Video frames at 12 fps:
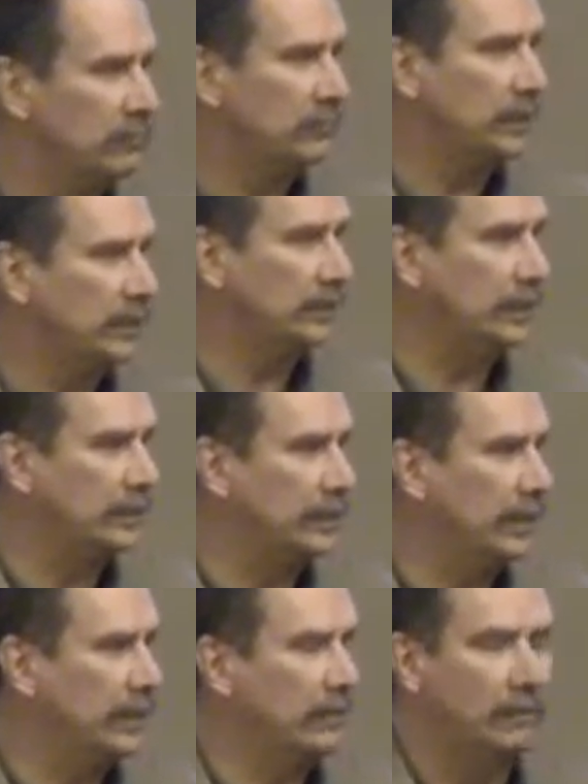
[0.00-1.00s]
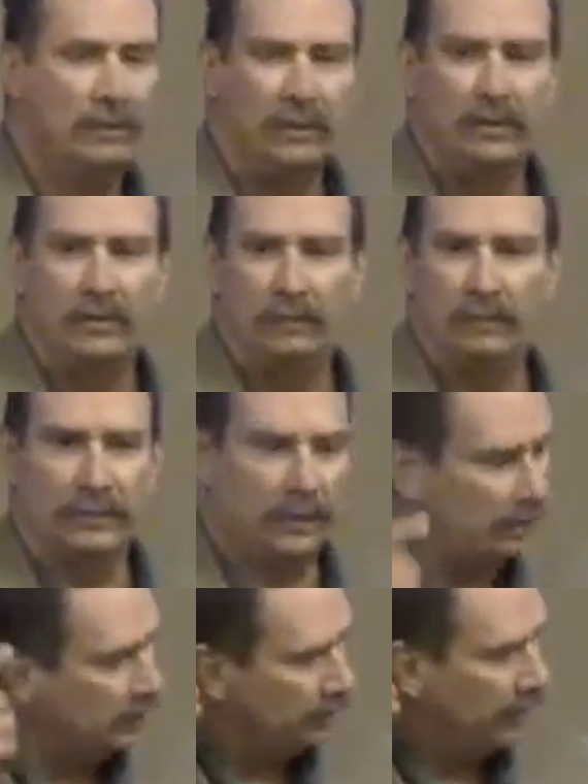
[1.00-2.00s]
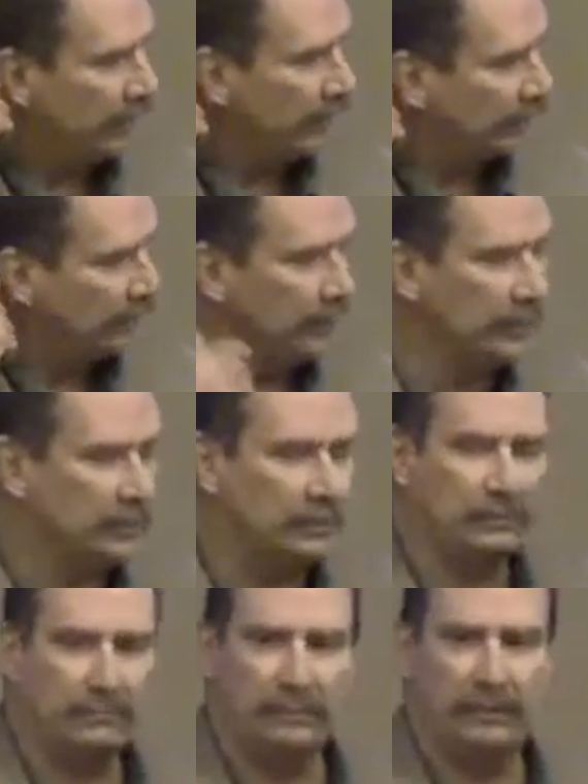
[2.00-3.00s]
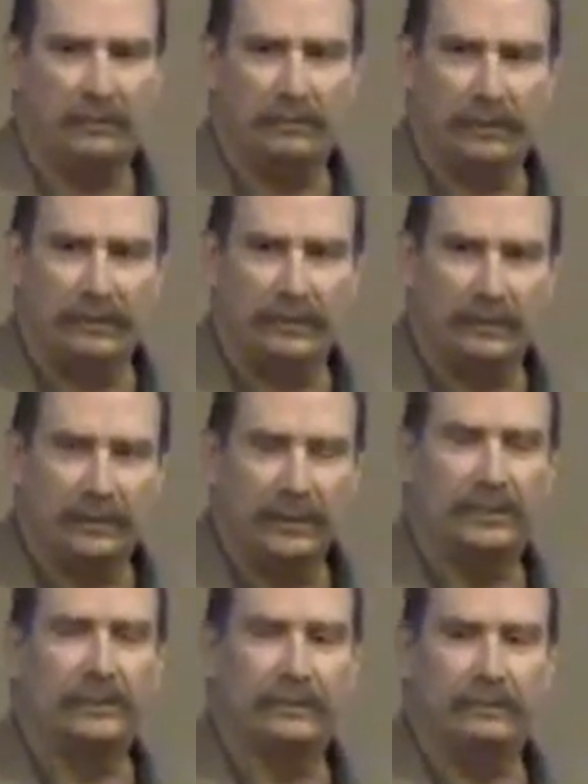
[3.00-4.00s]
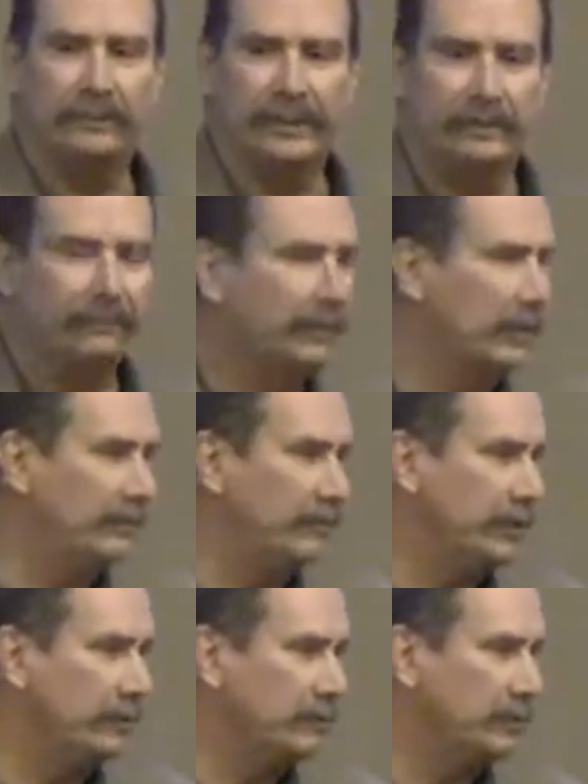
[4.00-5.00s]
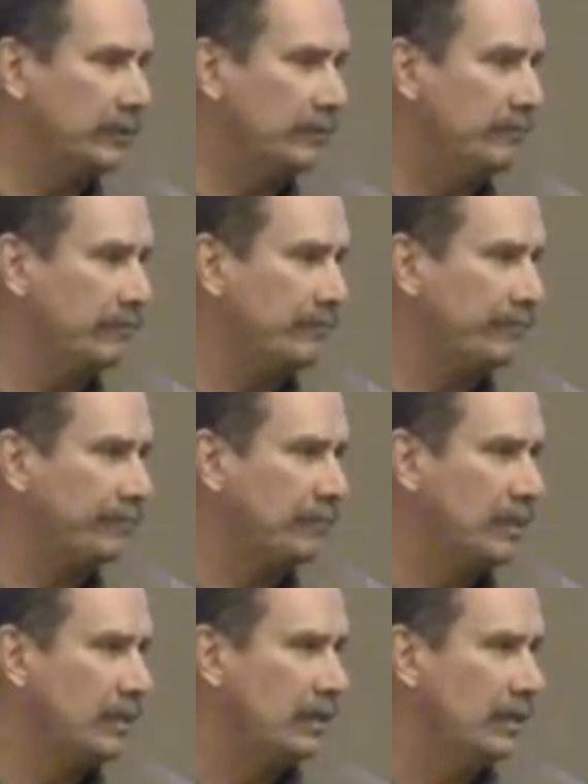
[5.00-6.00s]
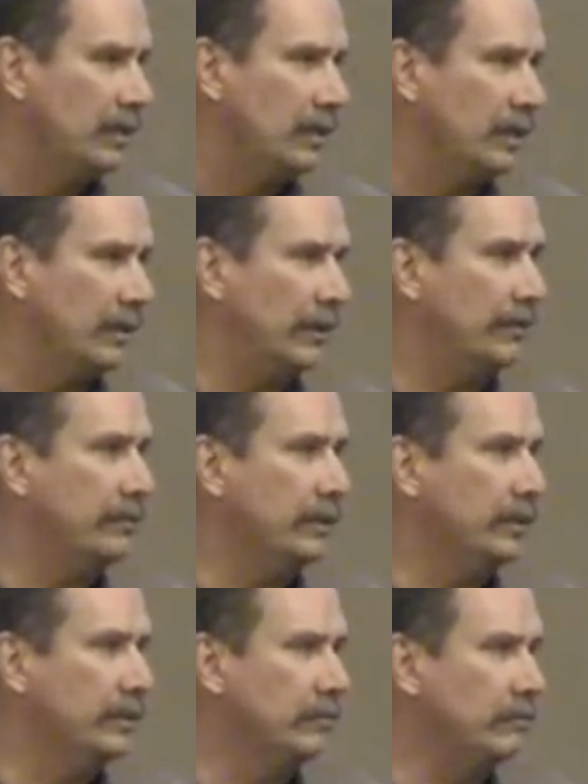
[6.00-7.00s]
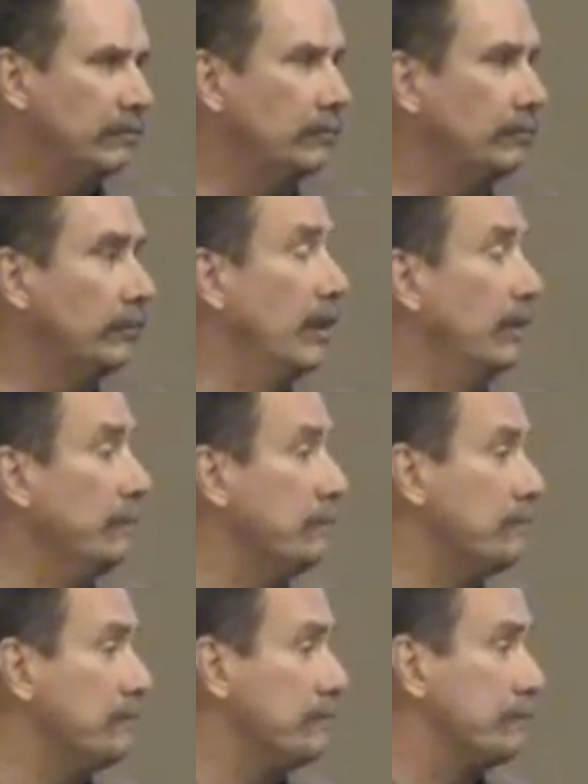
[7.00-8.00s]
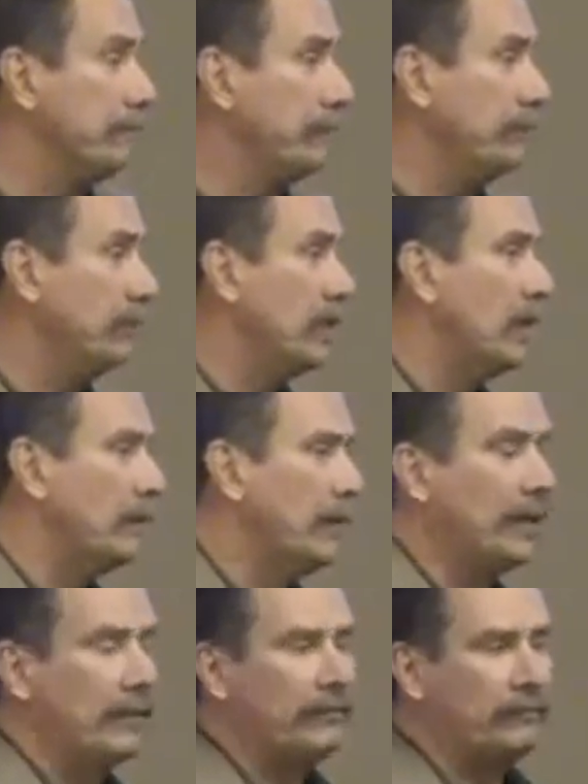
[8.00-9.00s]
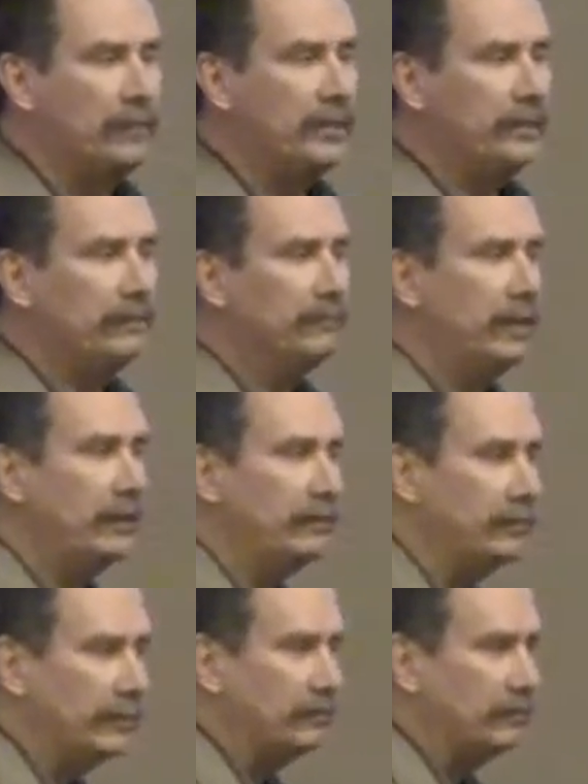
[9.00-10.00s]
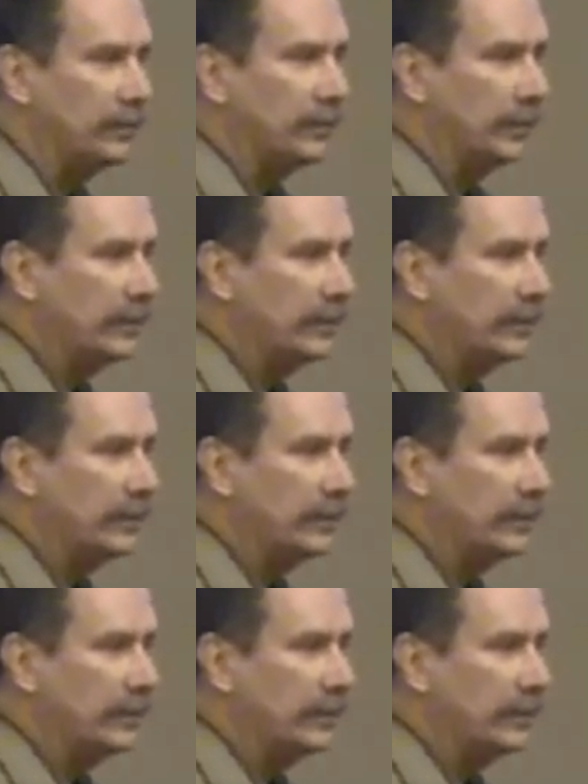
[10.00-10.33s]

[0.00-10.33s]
things like that. We're talking about at least you know at least a three-year fire frequency. Another thing that, huh? About a three year fire frequency, at